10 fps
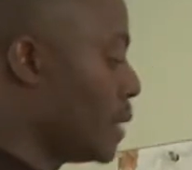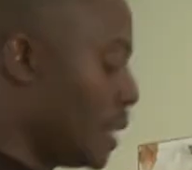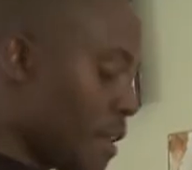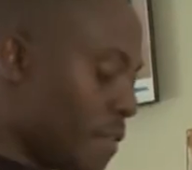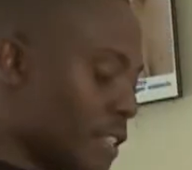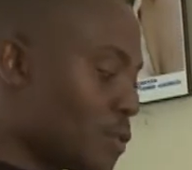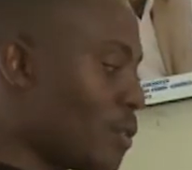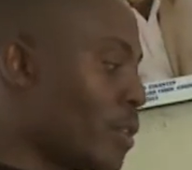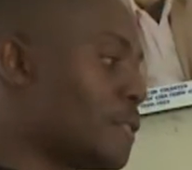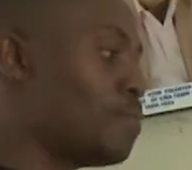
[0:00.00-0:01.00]
The first
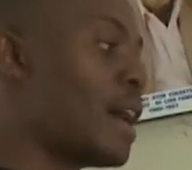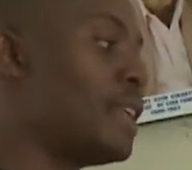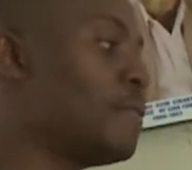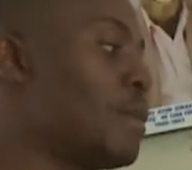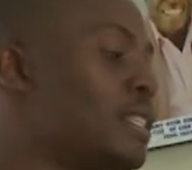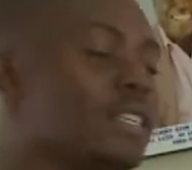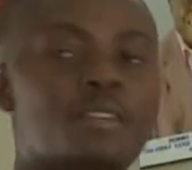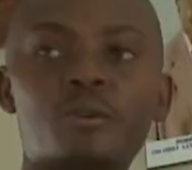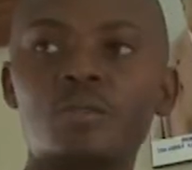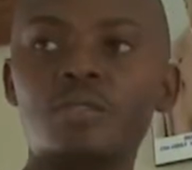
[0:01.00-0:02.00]
one was burning
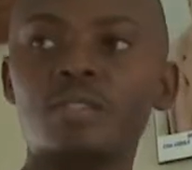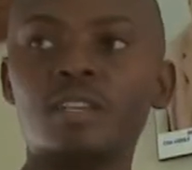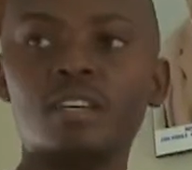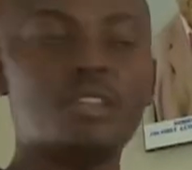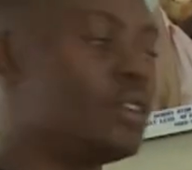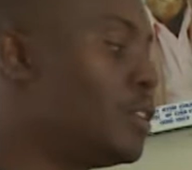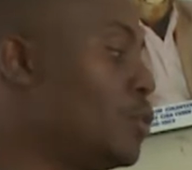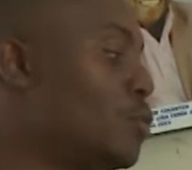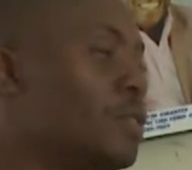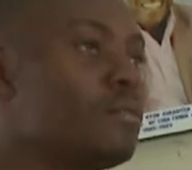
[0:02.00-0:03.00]
materials.
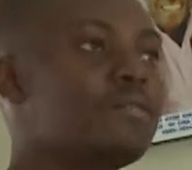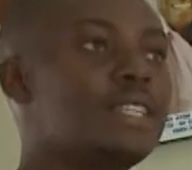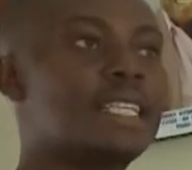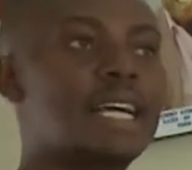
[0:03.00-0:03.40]
You remove that